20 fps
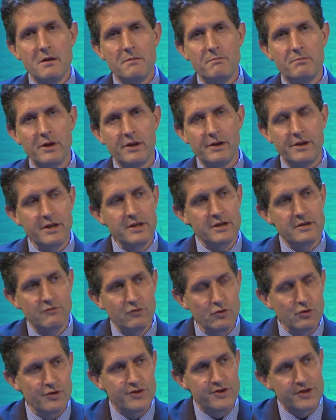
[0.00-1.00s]
but these are
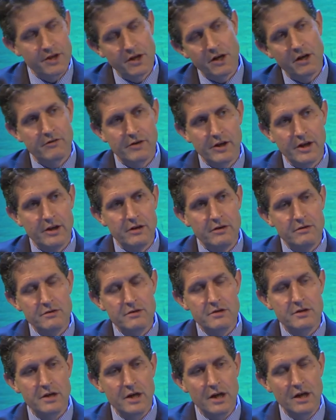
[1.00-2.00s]
all
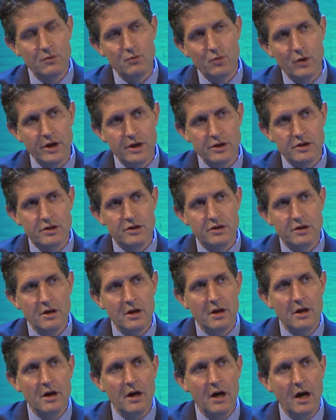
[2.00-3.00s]
scenarios in which
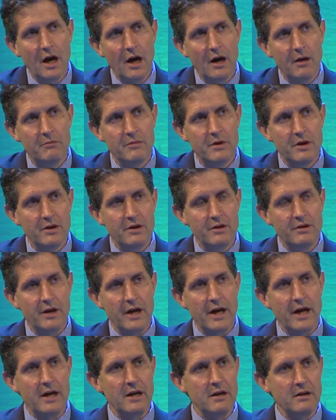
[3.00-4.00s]

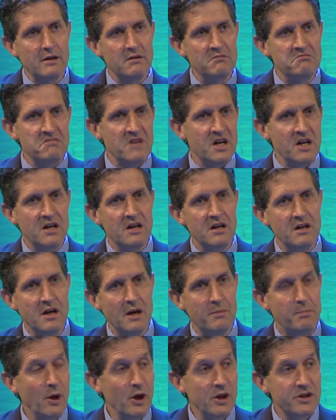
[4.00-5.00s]
a
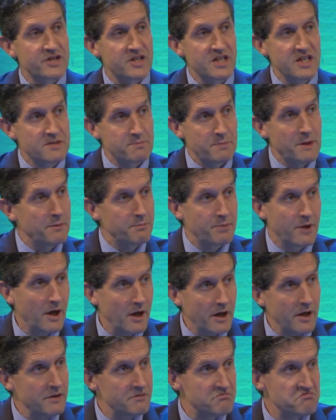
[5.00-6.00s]
policy has been
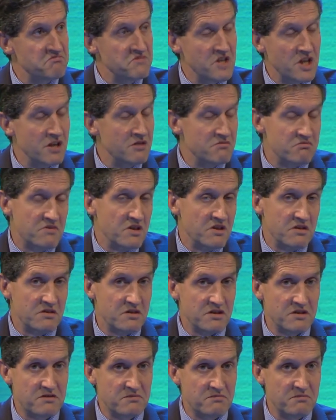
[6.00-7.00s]
applied. You know,
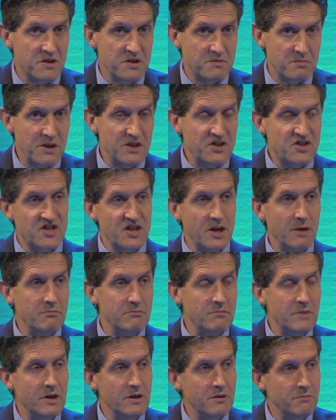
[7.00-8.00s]
there's been
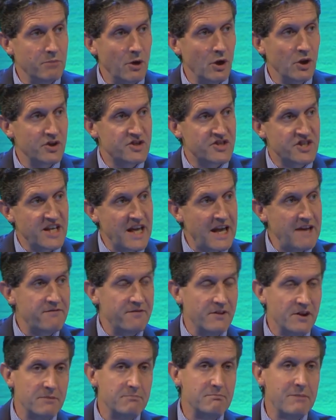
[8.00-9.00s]
some policy
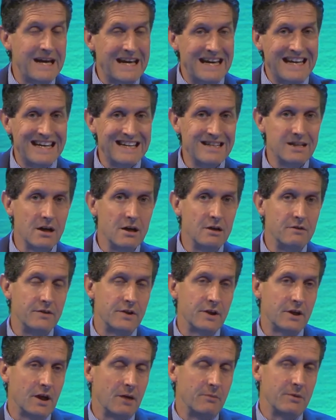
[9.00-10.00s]
effort made over
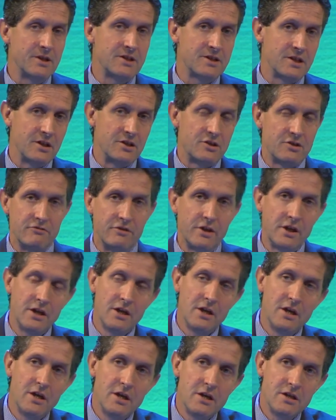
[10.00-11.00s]
the coming century
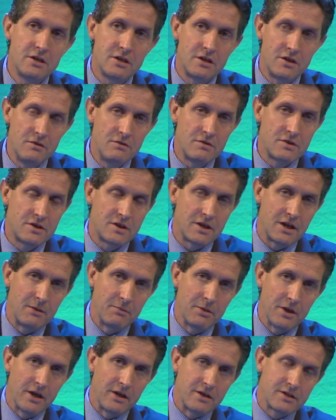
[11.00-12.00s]
to
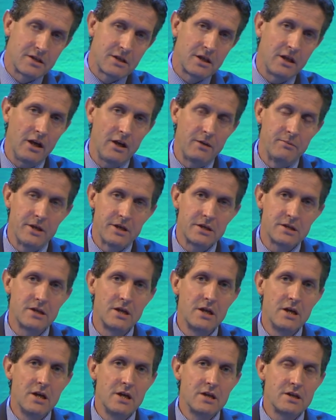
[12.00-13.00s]
stabilize climate.
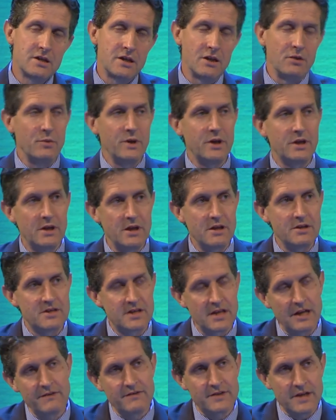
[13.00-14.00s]
So we can,
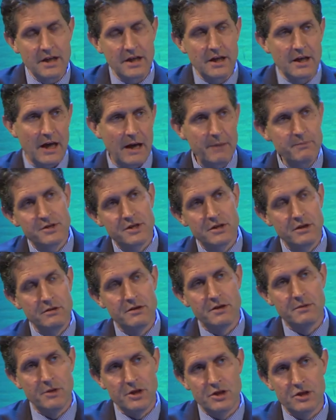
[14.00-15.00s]
instead of taking absolute
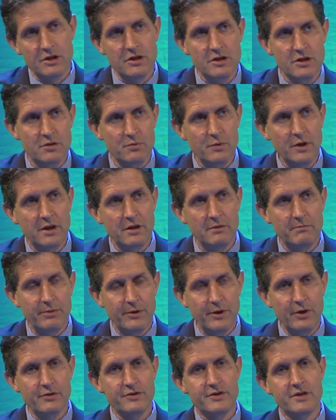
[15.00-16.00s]
emissions, we can
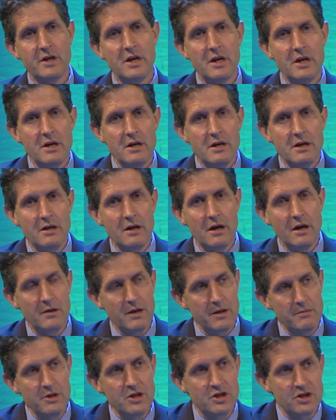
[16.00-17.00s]
plot
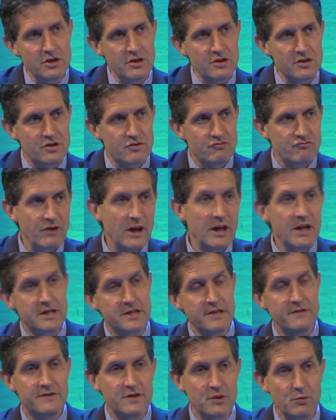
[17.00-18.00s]
emissions
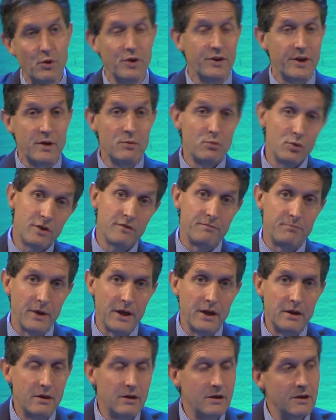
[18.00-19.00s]
relative to what they would have
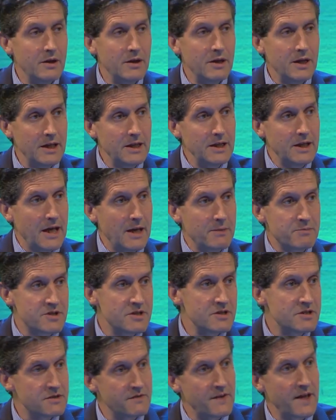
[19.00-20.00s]
been in the
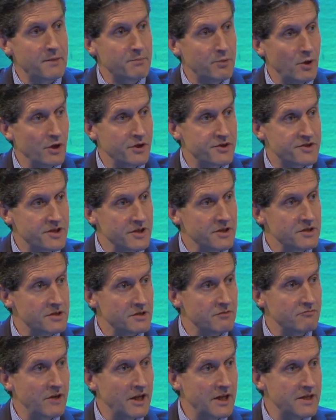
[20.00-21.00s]
absence of that policy, so
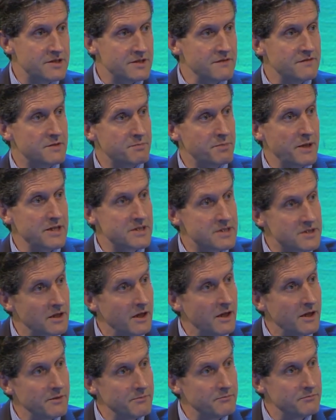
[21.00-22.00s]
relative to
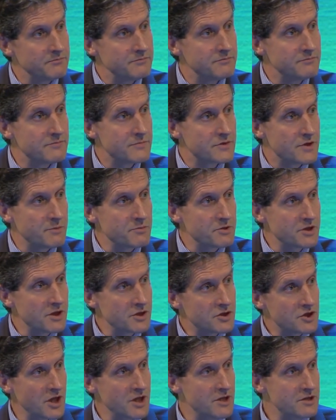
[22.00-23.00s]
baseline. So I'm just going
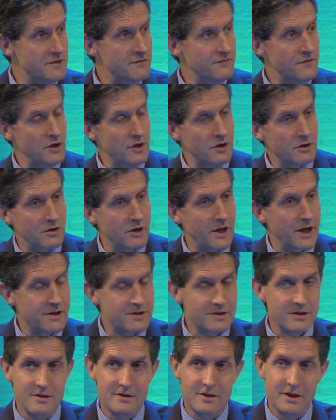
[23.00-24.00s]
to change the vertical
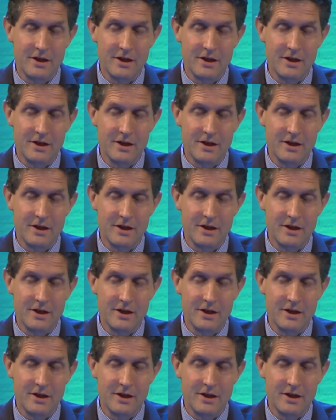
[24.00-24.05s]
axis